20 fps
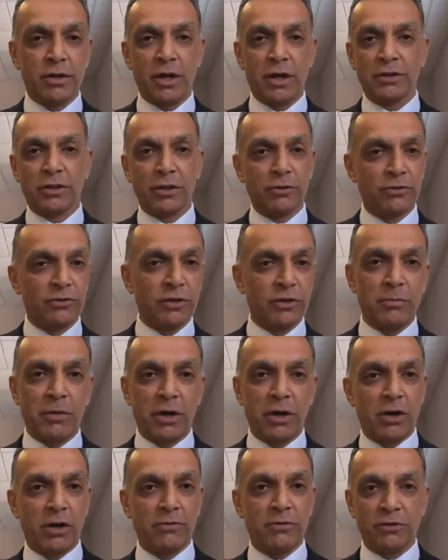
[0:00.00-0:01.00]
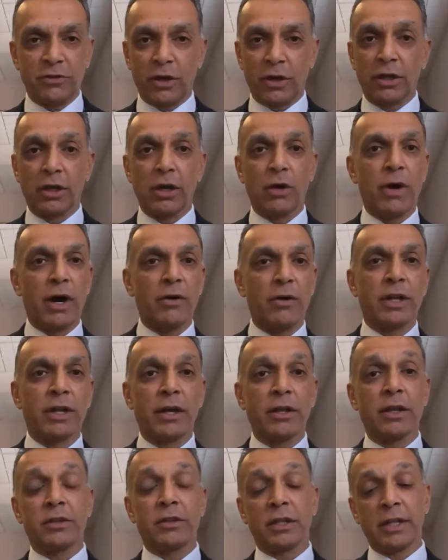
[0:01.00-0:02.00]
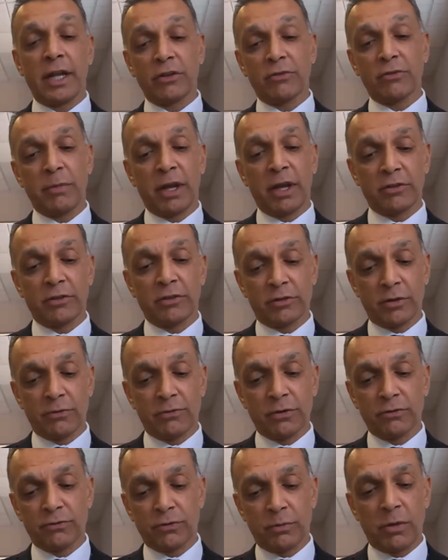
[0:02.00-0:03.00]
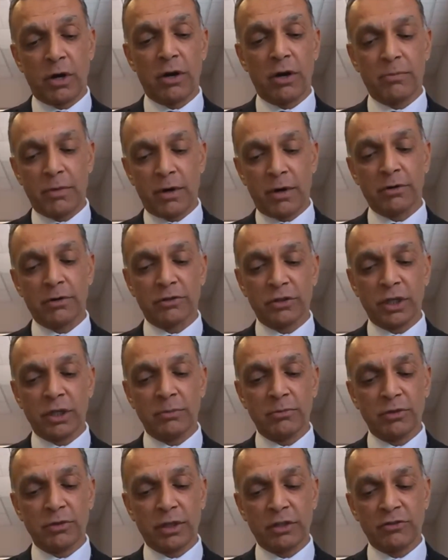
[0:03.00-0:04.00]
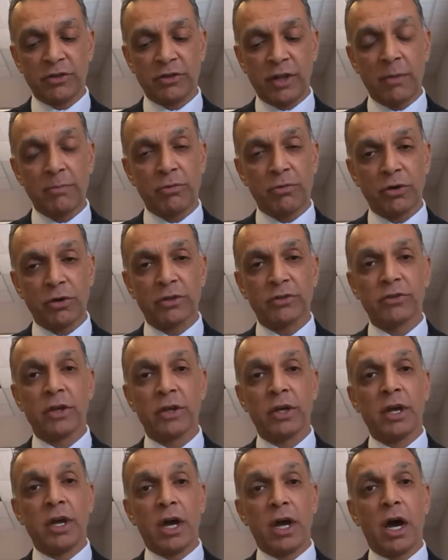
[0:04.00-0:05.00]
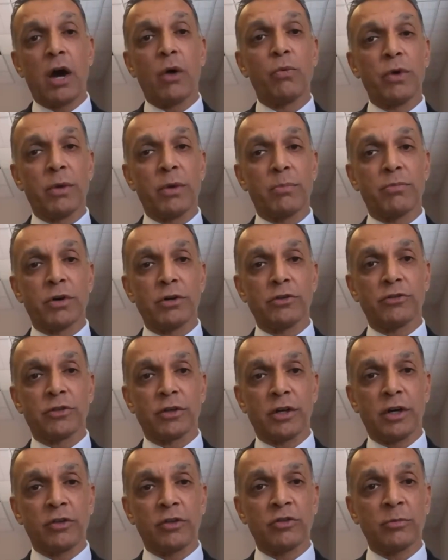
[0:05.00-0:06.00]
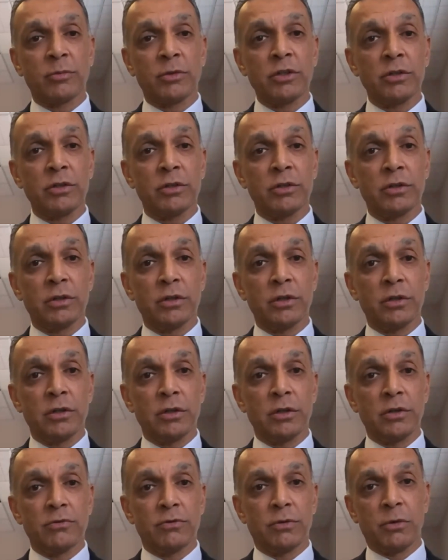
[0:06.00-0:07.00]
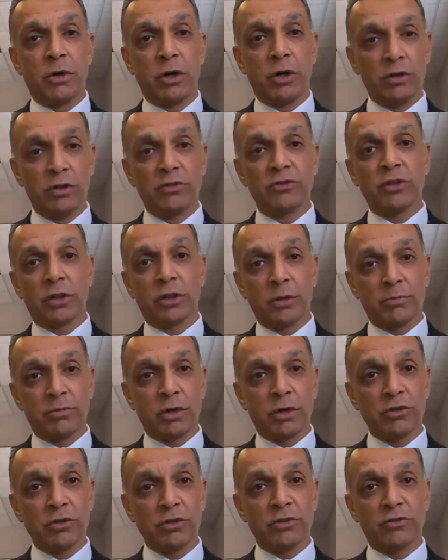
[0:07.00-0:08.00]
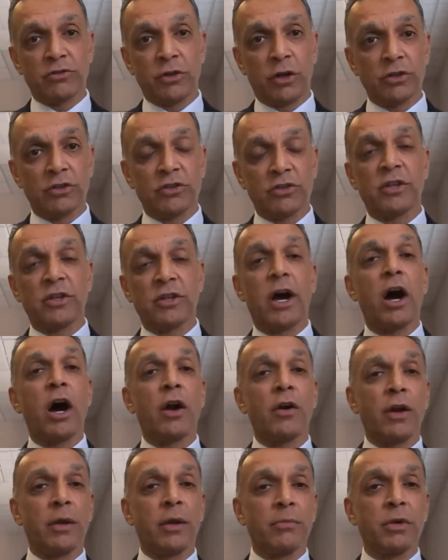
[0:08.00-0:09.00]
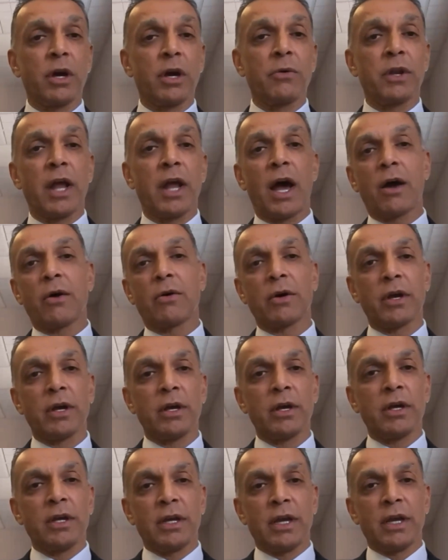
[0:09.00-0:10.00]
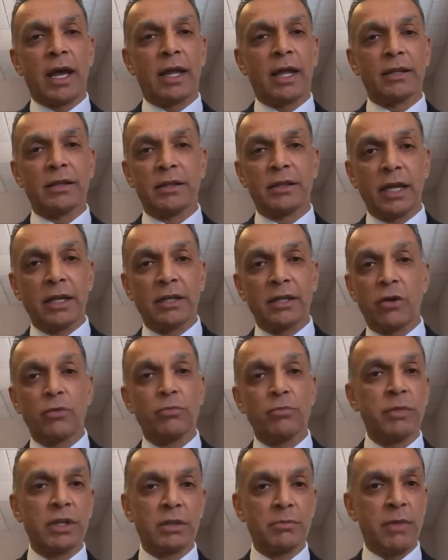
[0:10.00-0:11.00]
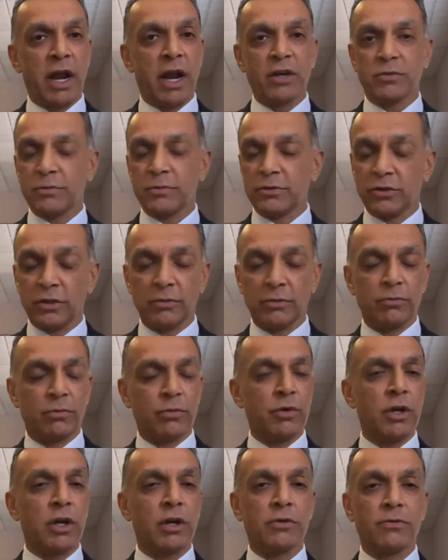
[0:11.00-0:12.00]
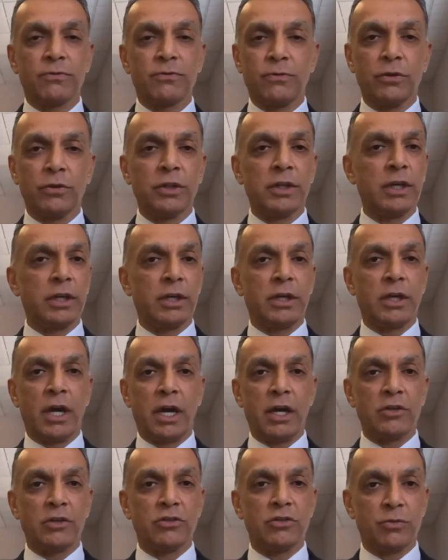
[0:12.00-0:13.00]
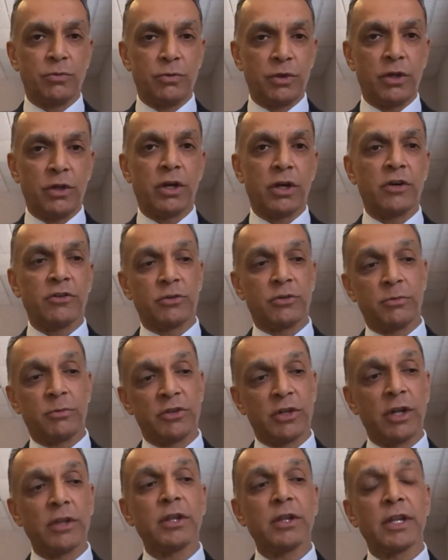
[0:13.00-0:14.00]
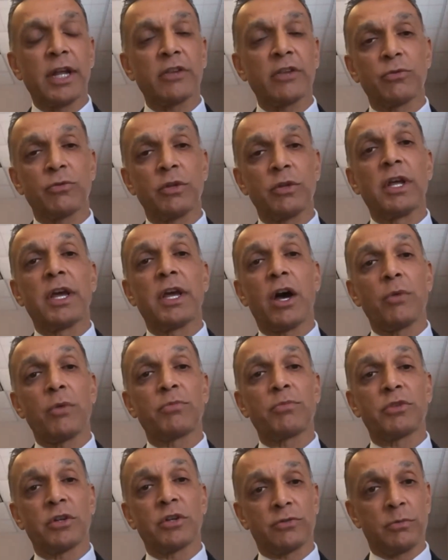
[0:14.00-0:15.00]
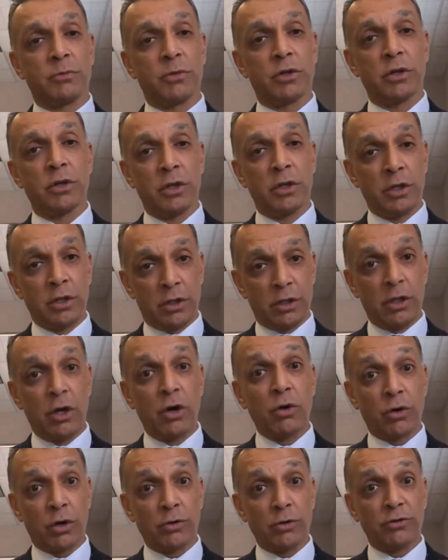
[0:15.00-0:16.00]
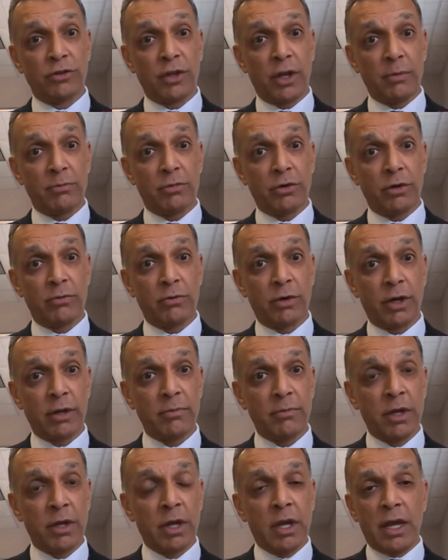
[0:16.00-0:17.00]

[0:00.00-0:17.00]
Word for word: I don't sit in my office. I go out and I, I think that makes the difference from our, our team standpoint is how we approach the customer from a holistic approach. It's not just like RM going out and they don't meet the management team. We are fully engaged with our customers. And I think that's really helped us from a loan growth standpoint, right?